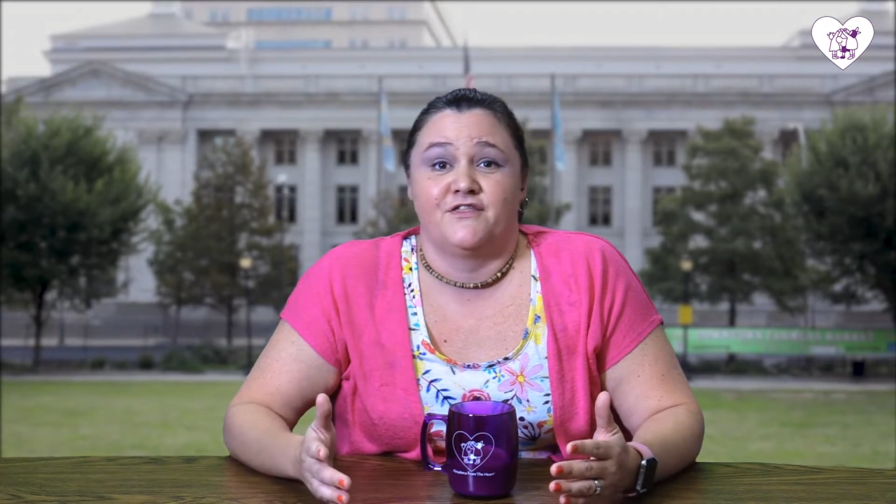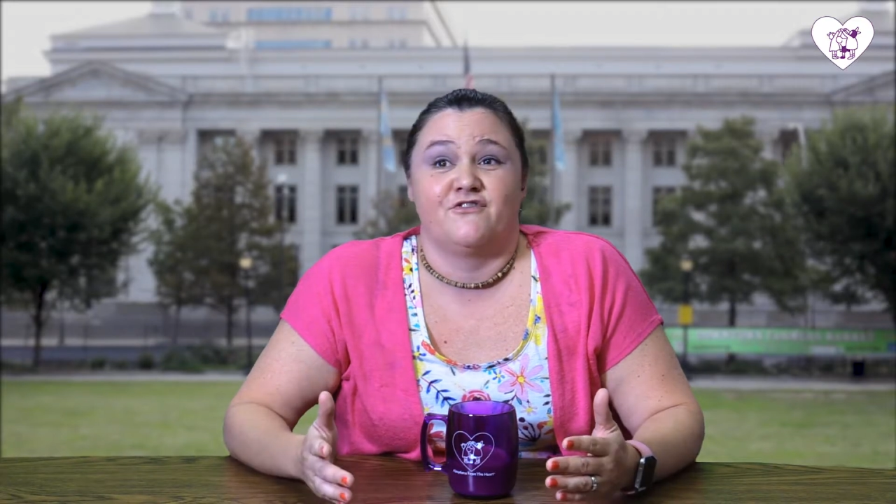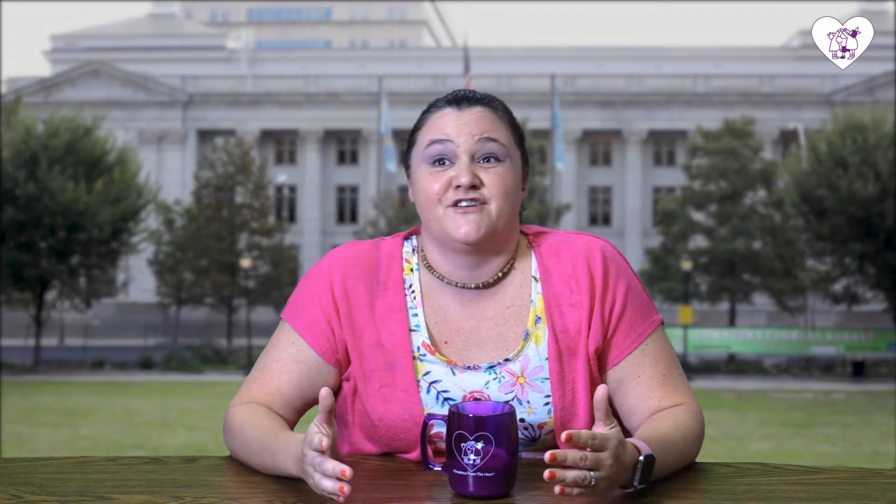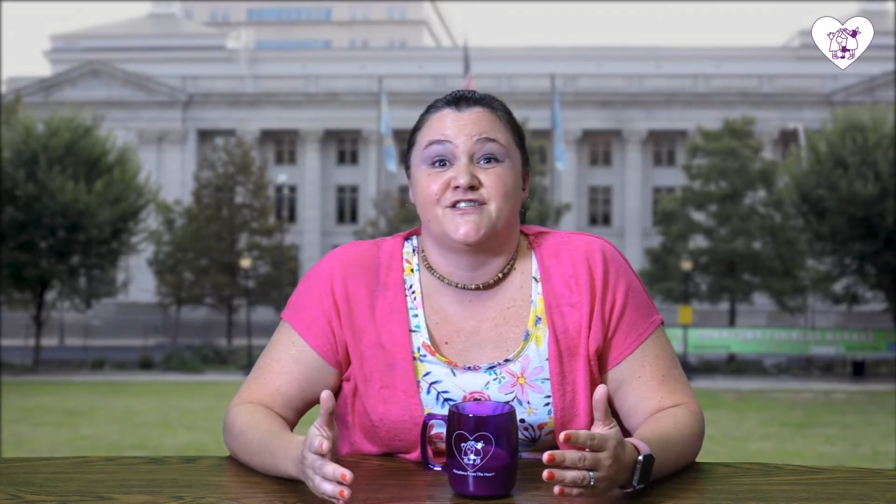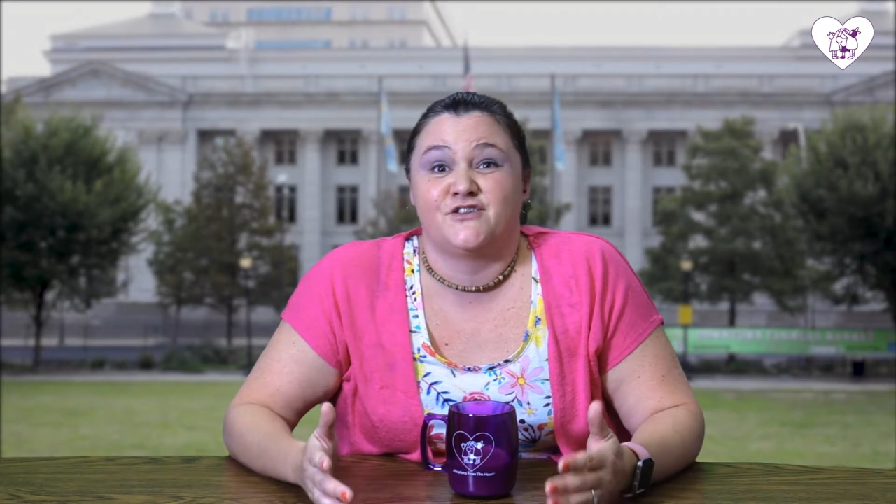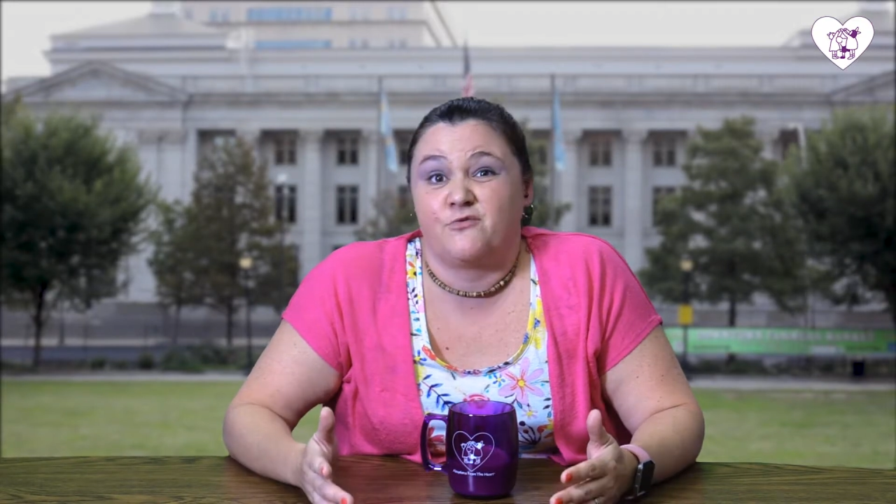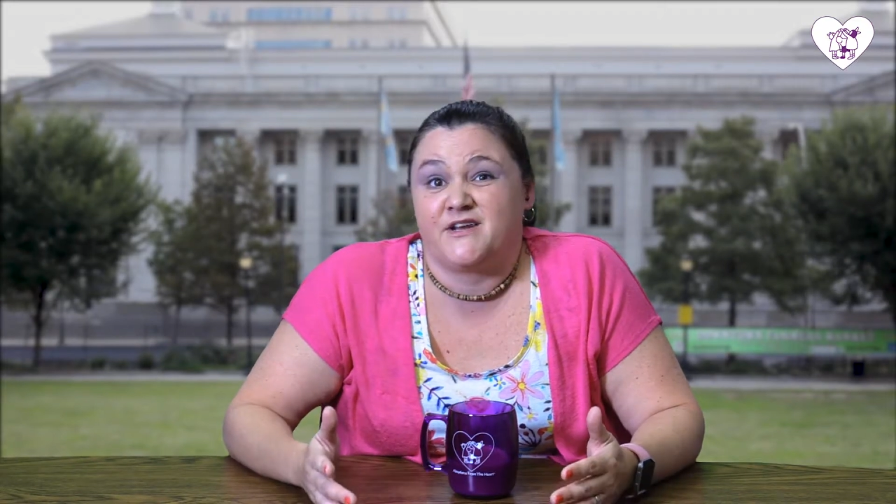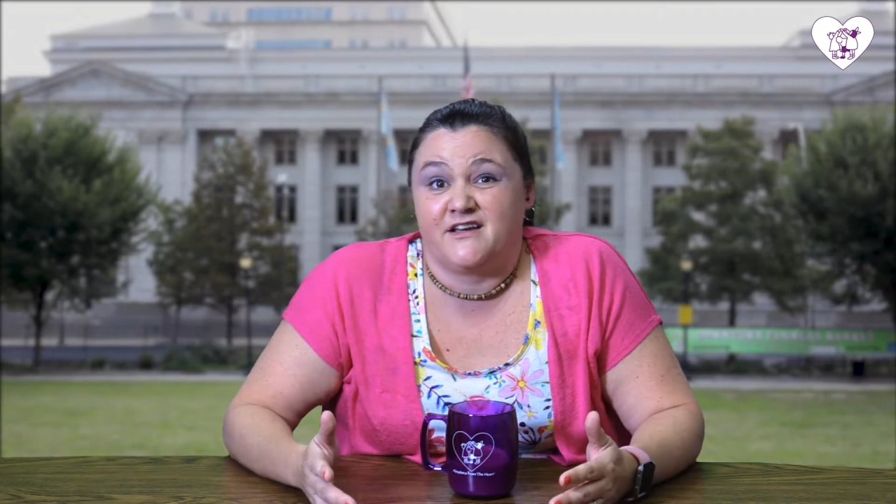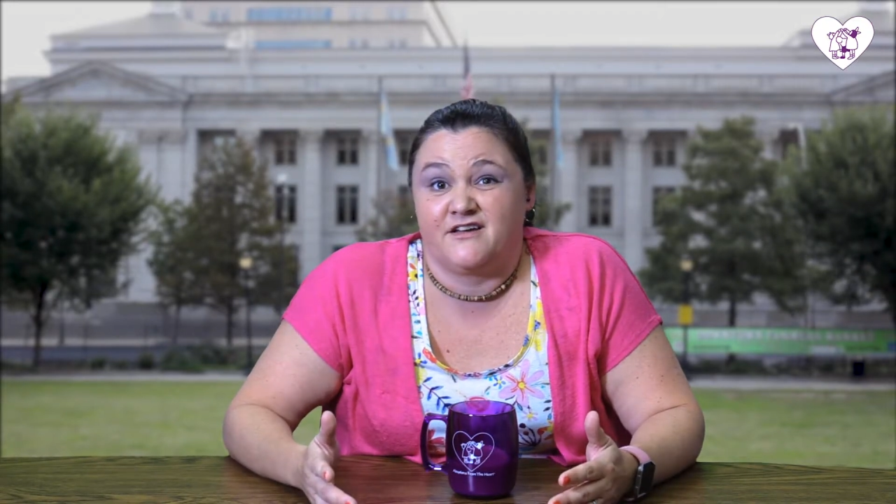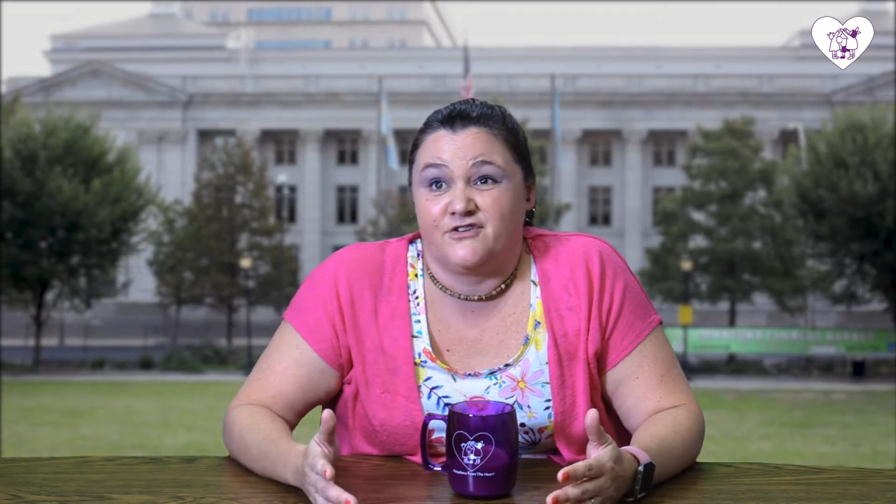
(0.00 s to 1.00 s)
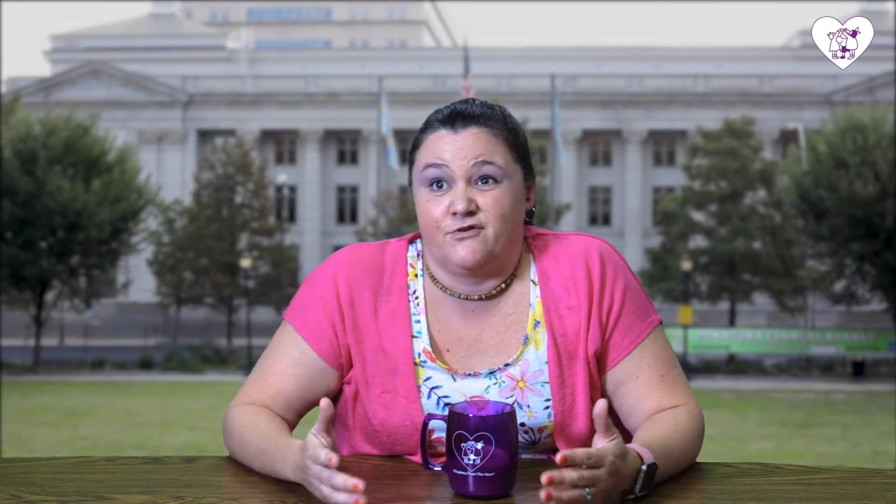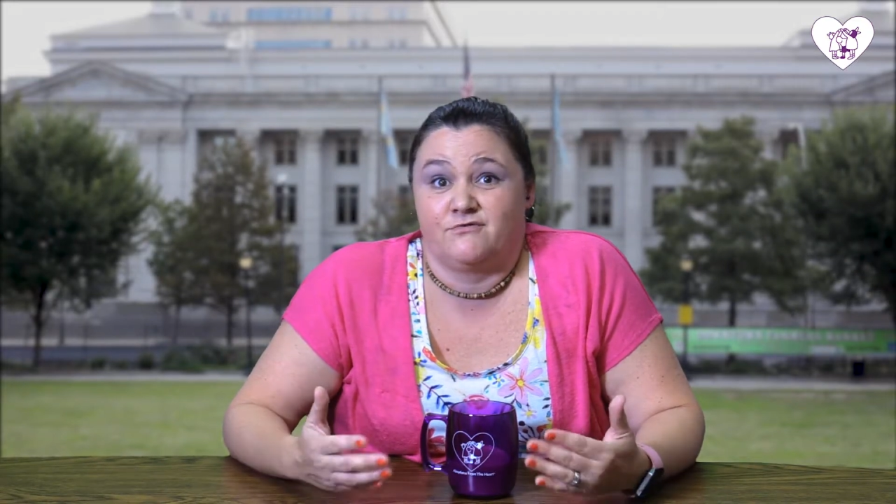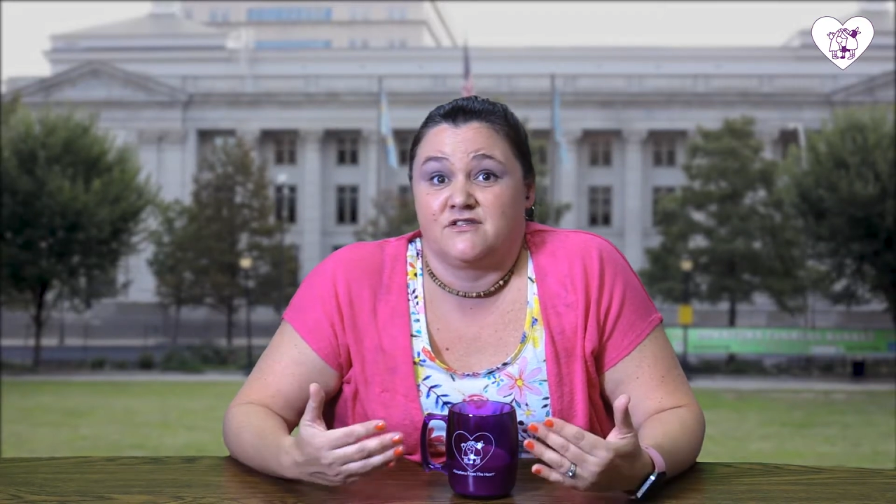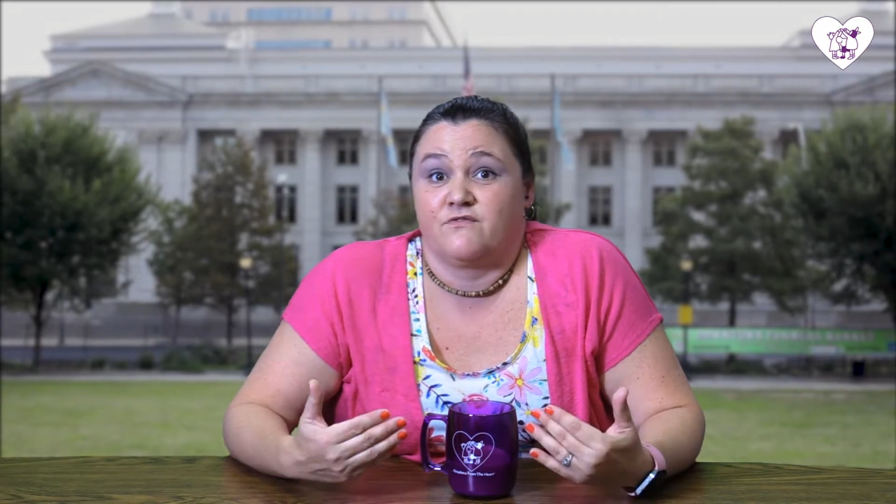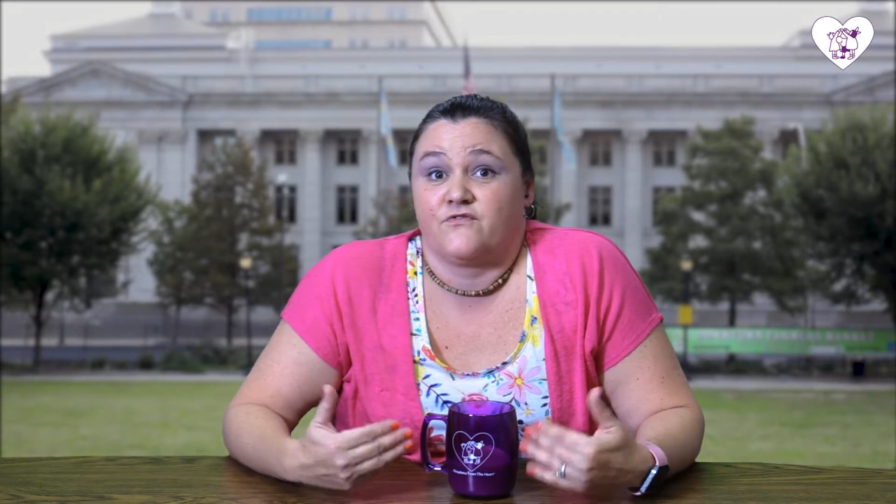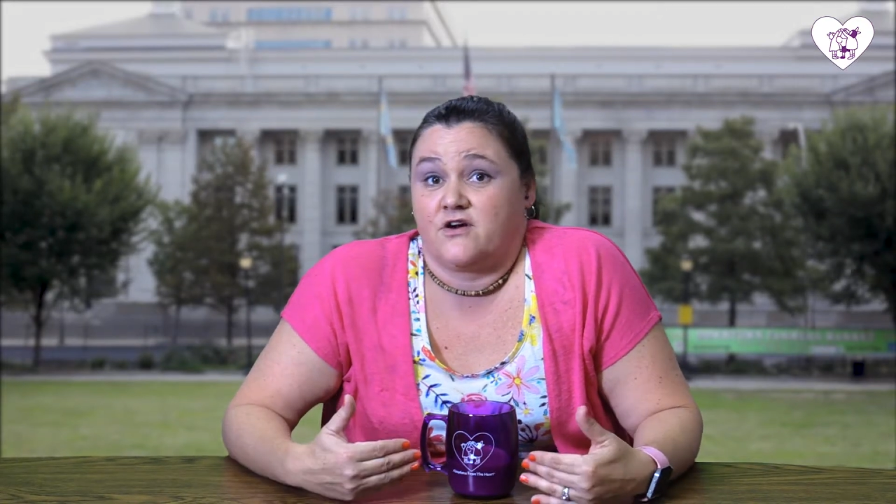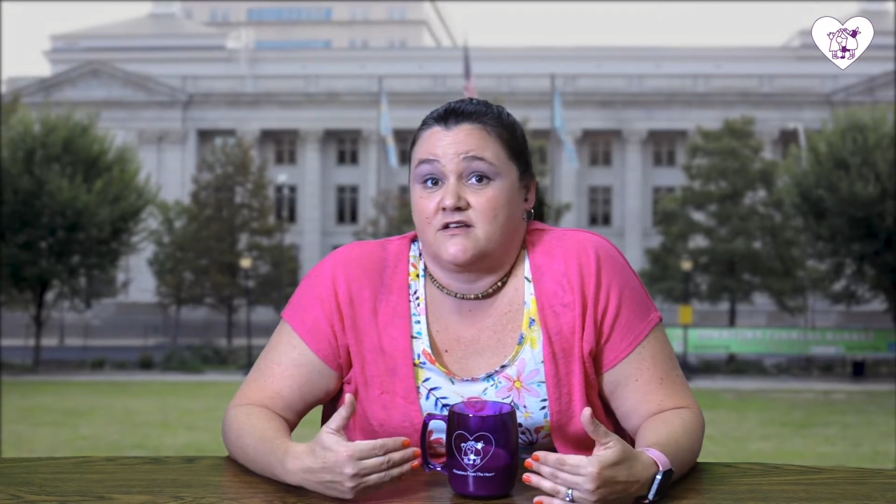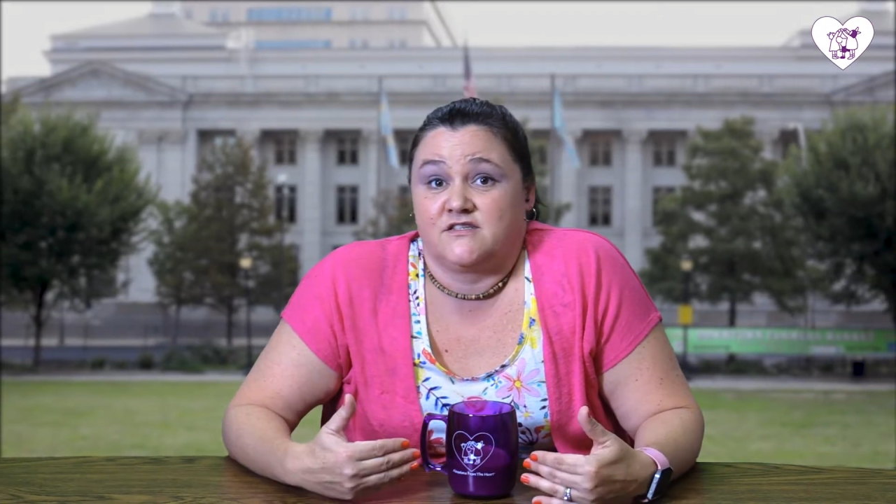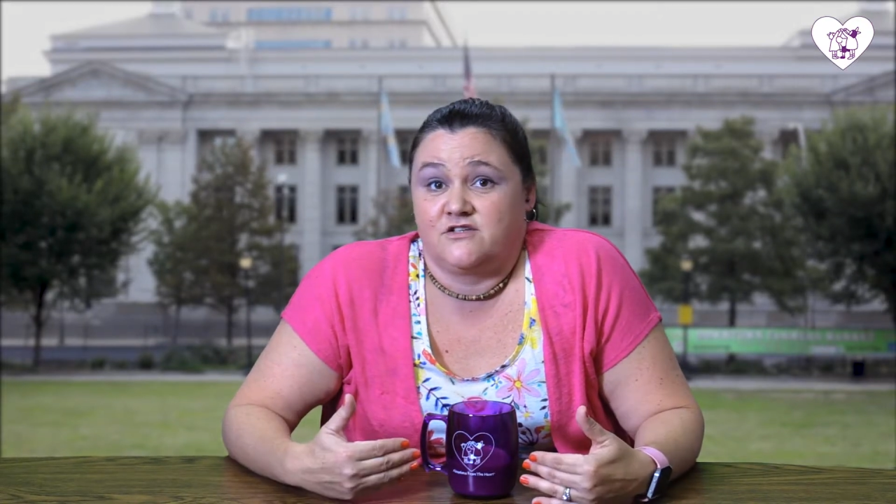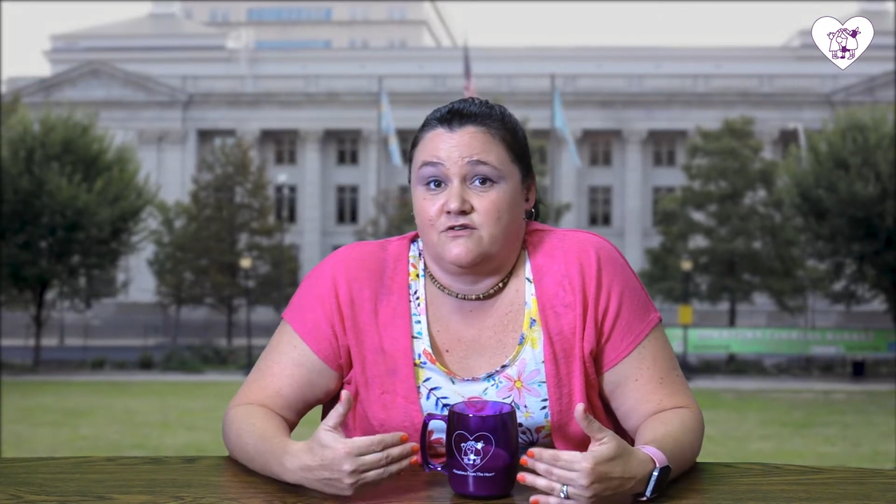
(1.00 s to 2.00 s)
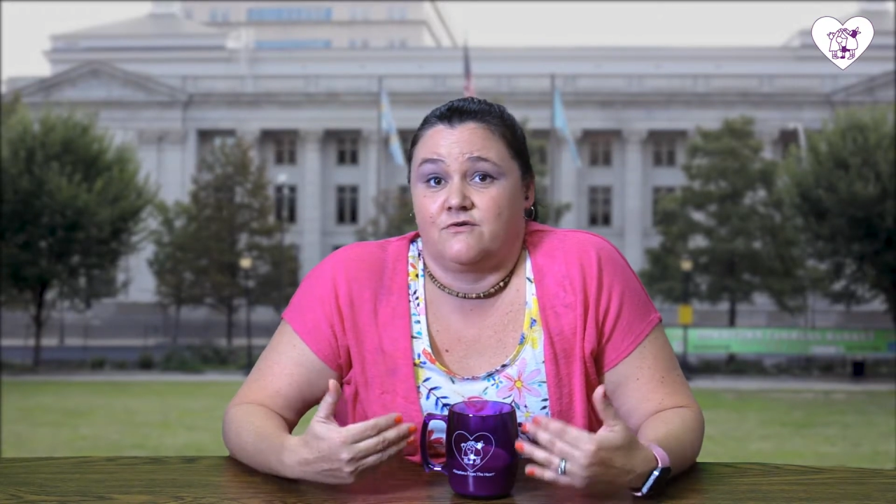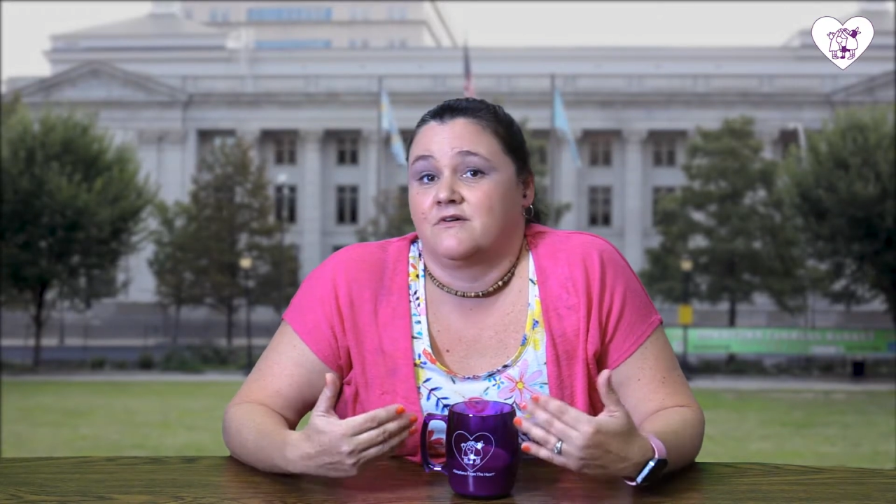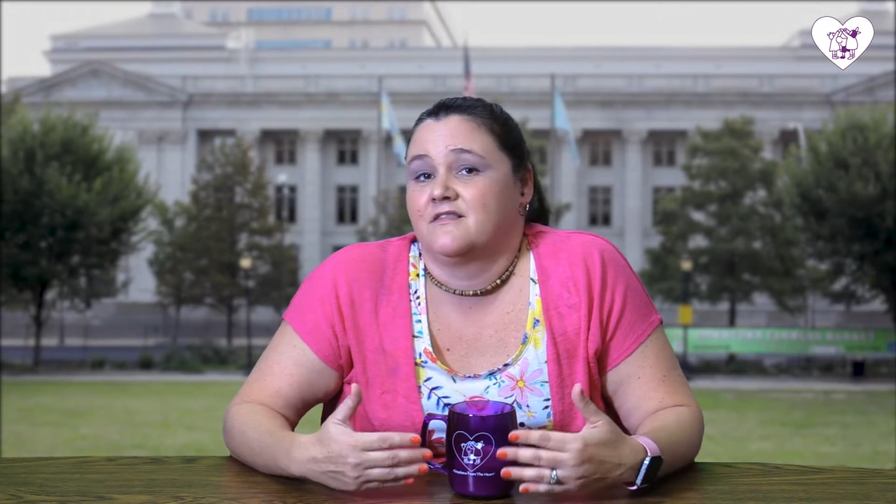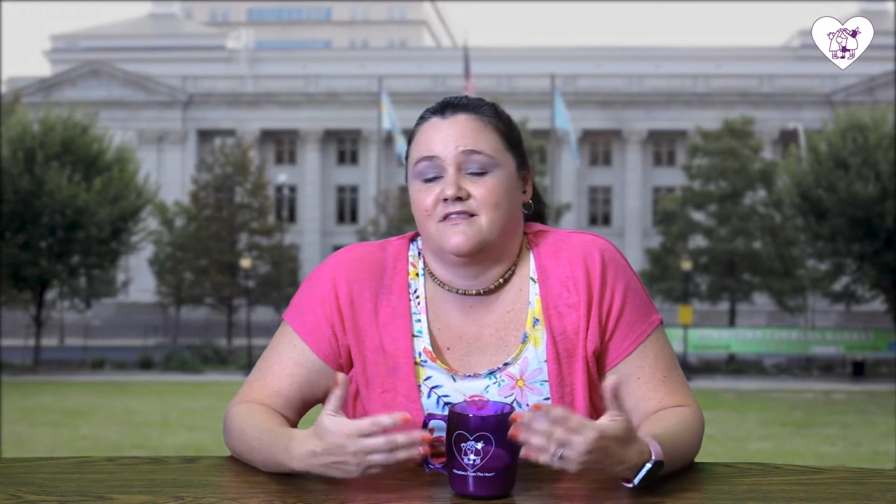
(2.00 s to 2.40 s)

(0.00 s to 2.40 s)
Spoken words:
There is so many unknowns for us too